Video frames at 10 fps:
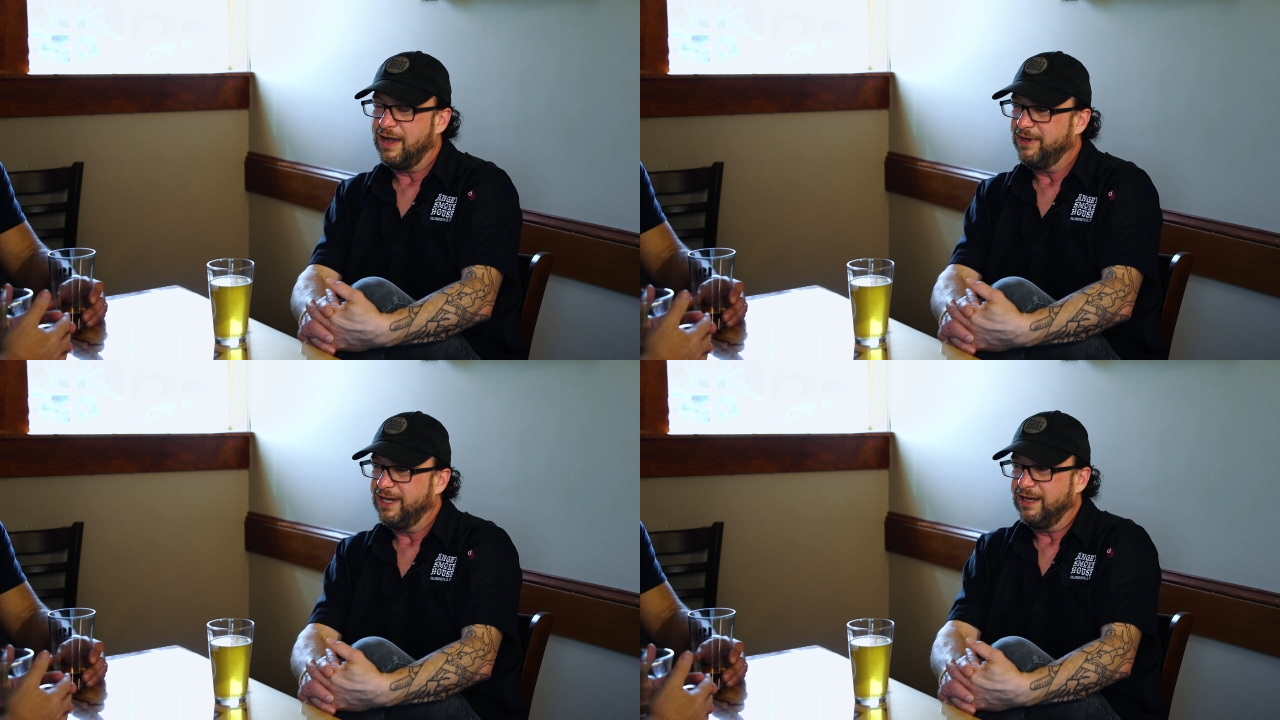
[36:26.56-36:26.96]

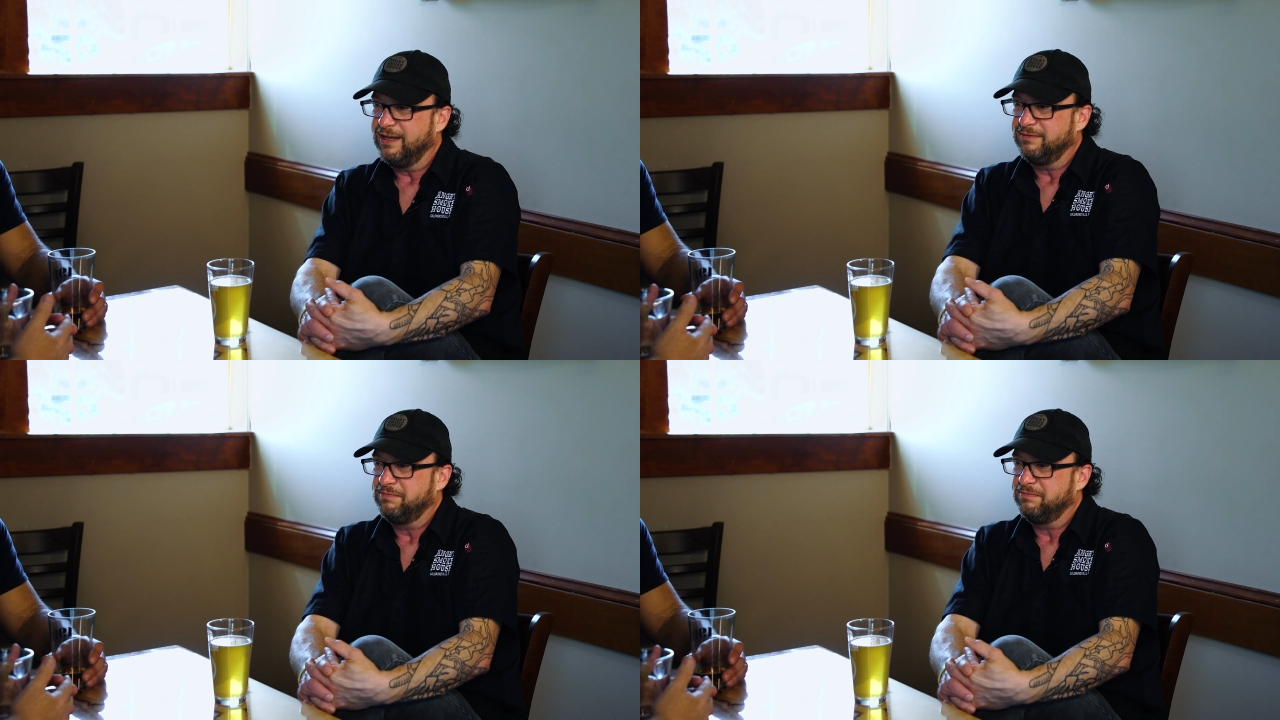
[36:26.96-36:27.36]
I
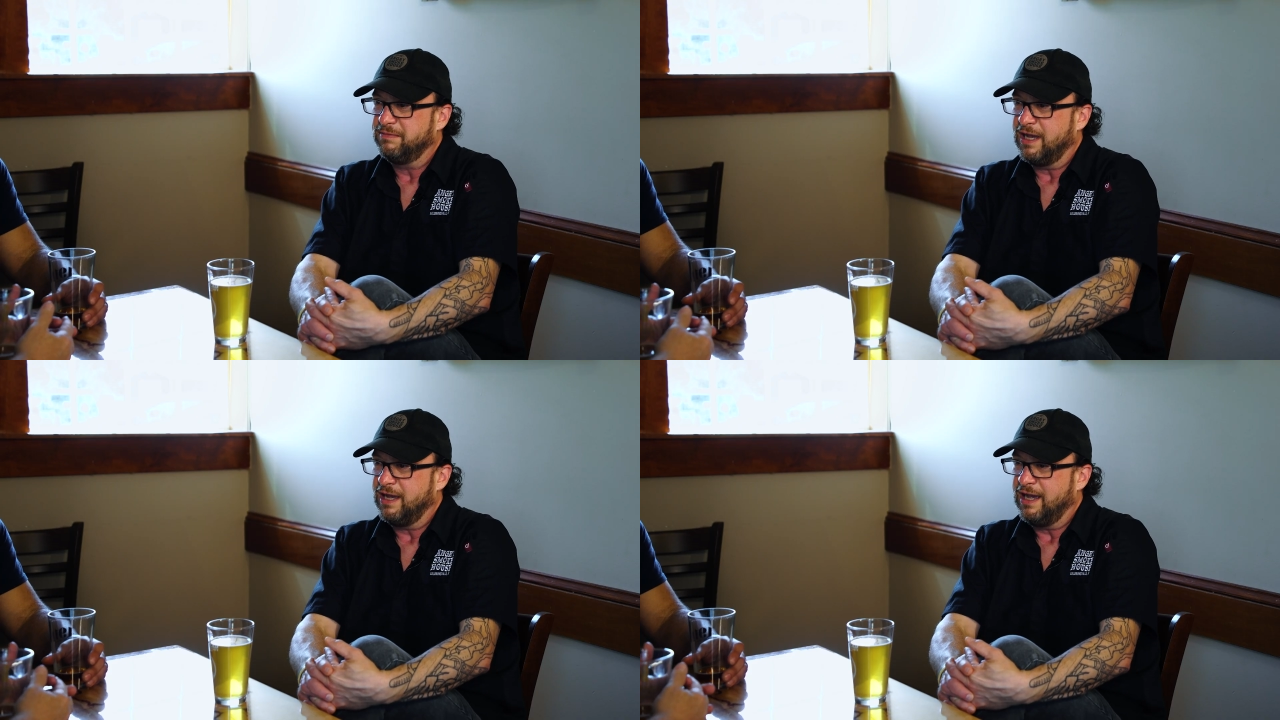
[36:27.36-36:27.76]
mean,
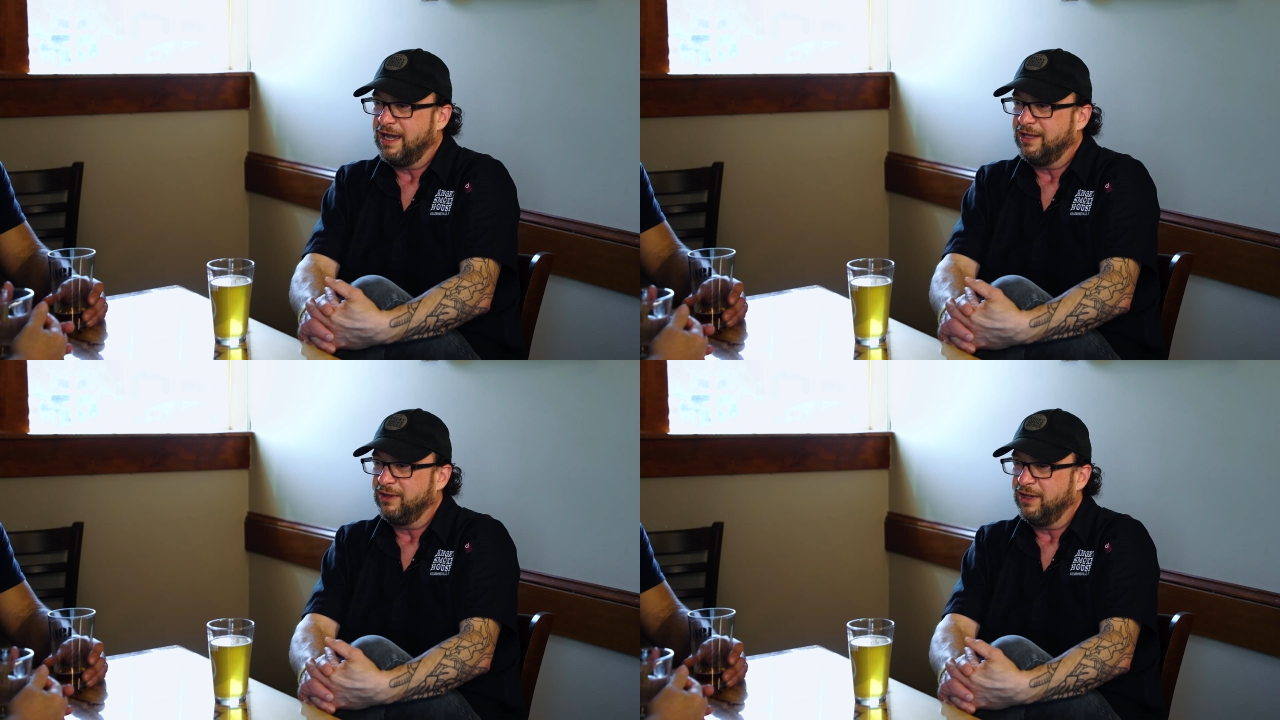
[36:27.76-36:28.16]

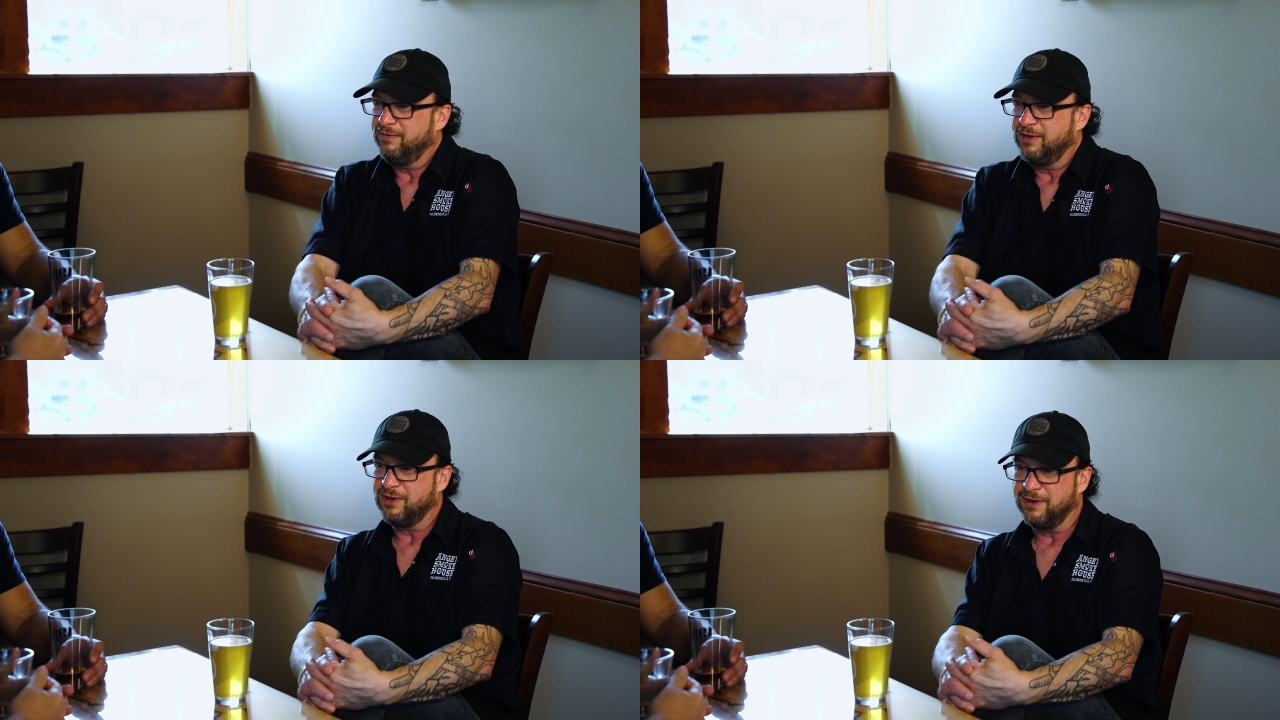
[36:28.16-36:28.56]
I
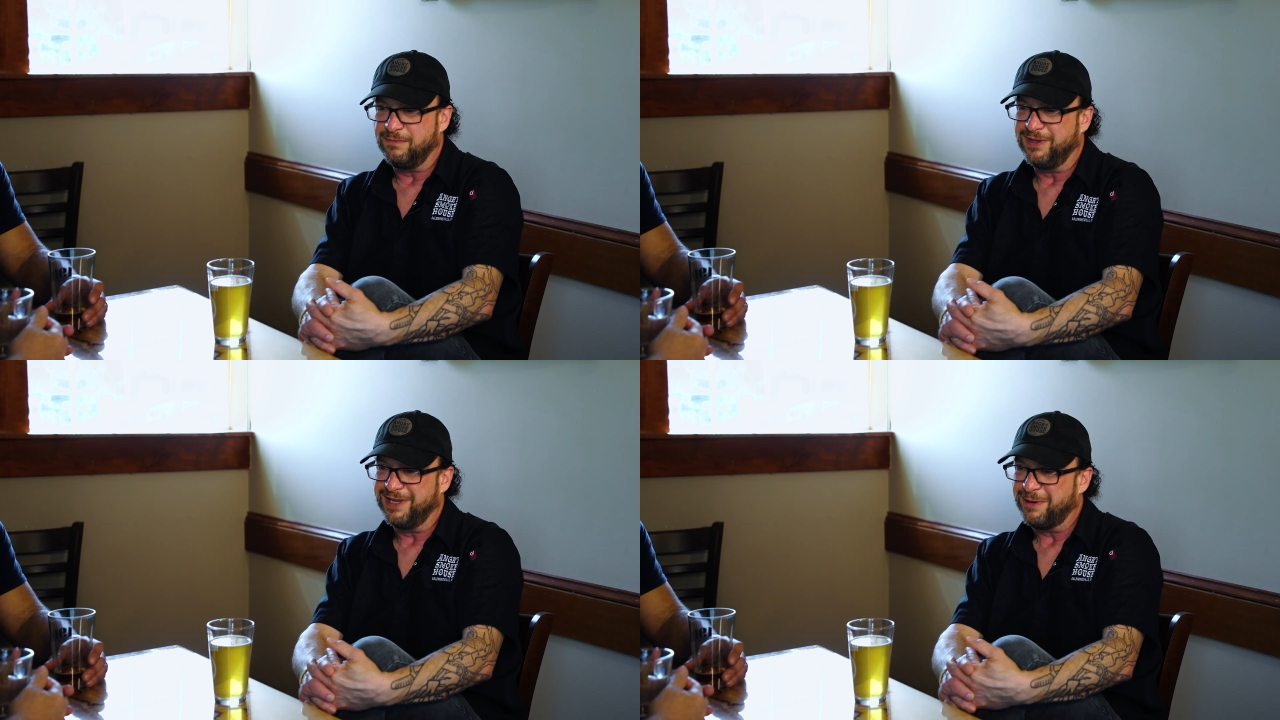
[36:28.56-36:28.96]
love that you're
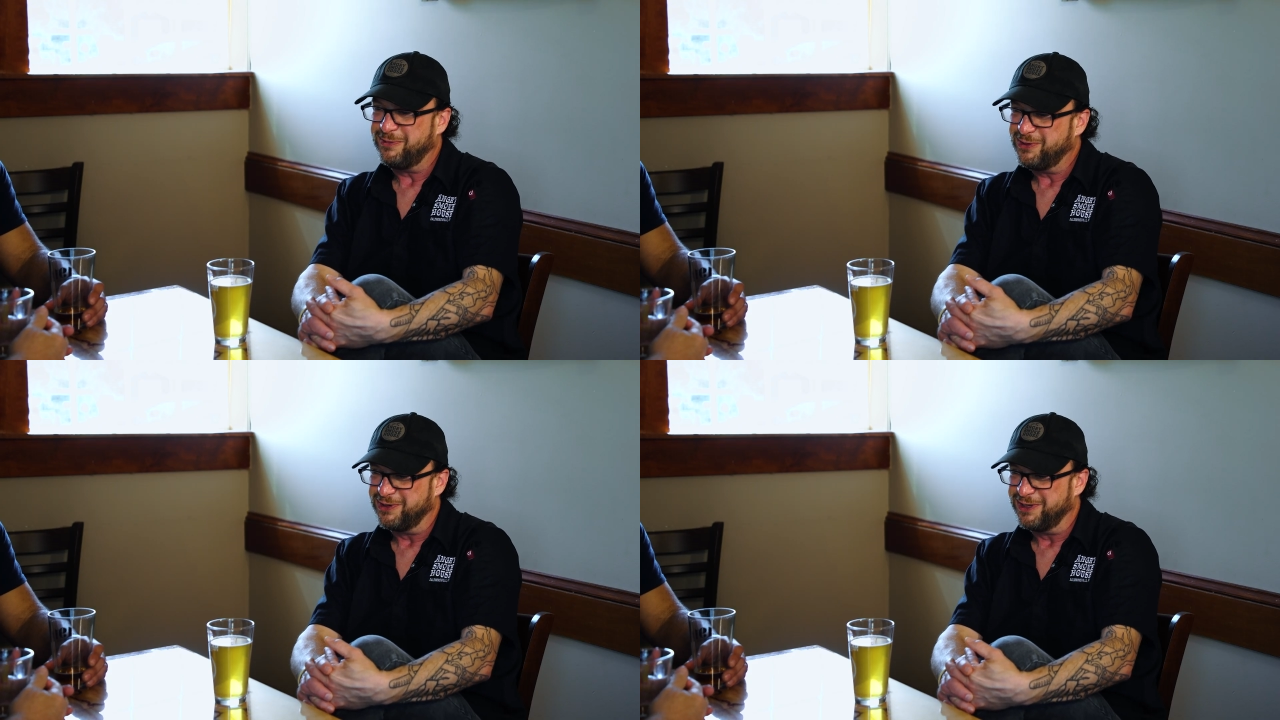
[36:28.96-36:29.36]
giving me the
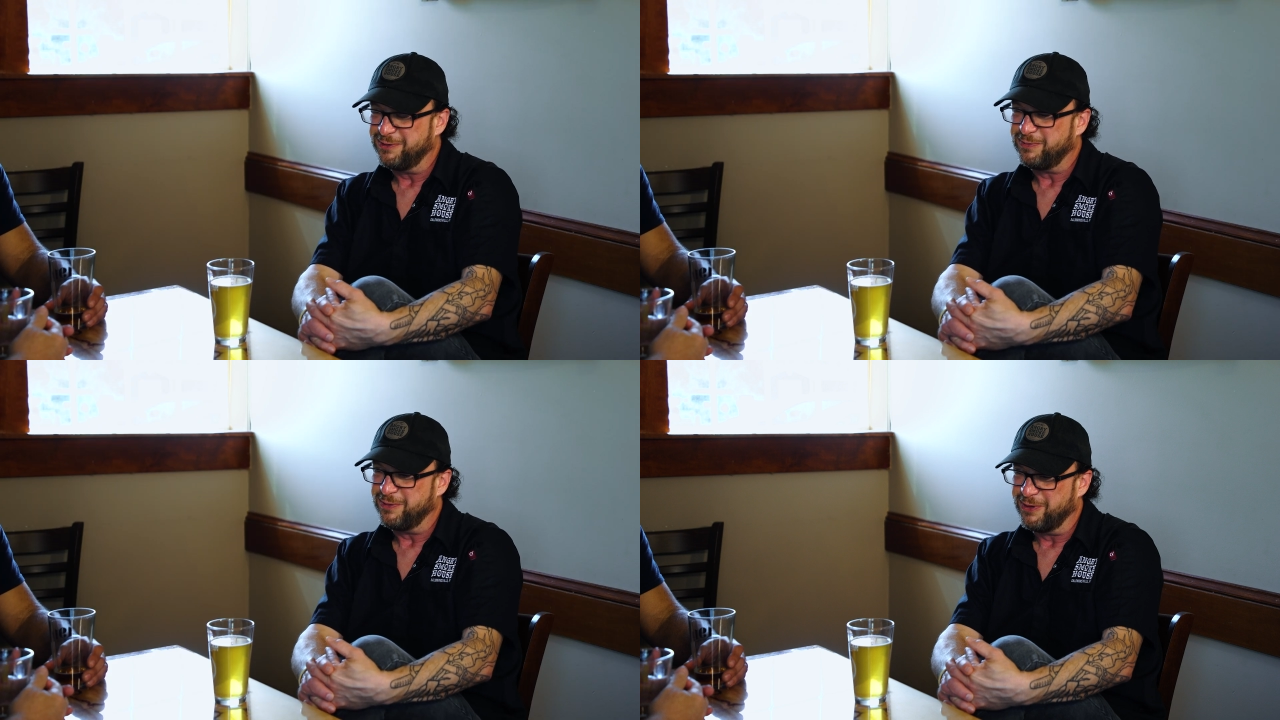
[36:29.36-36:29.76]
opportunity
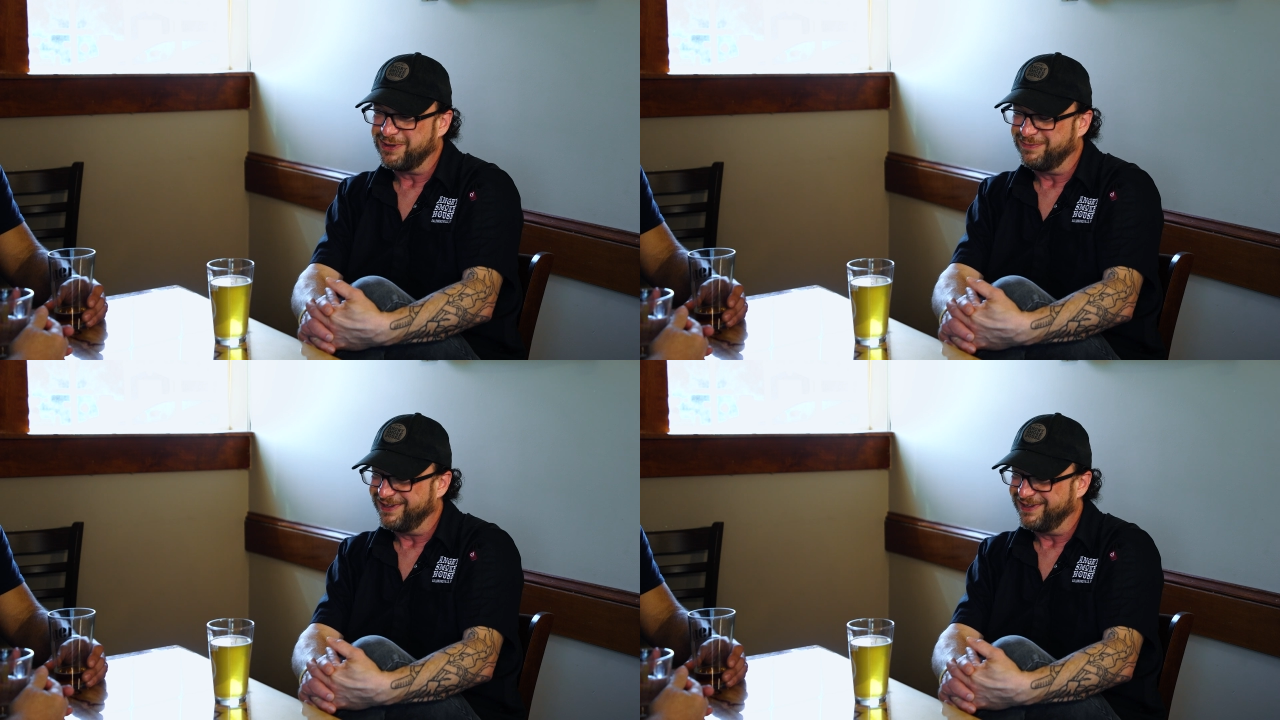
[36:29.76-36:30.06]
to promote the